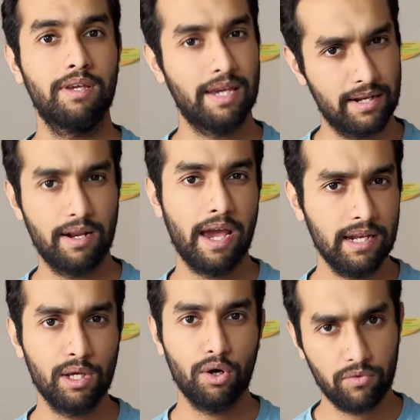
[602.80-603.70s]
get an
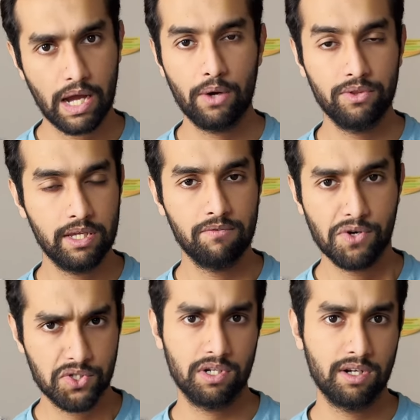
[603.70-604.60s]
idea of how the
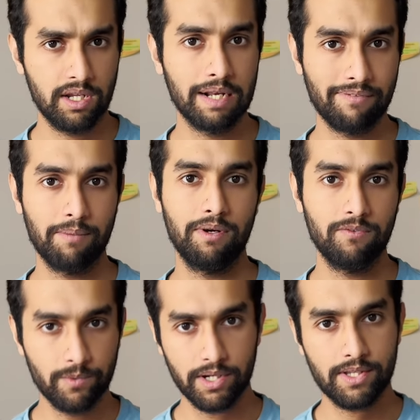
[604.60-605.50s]
virtual learning environment
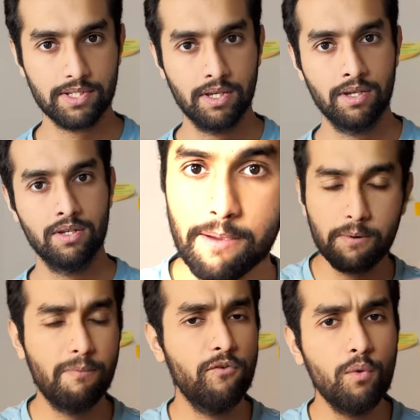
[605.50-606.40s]
works.
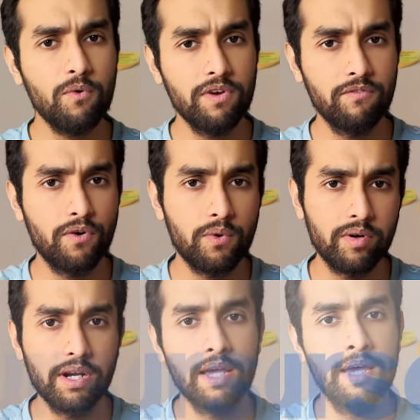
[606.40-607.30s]
But before moving forward,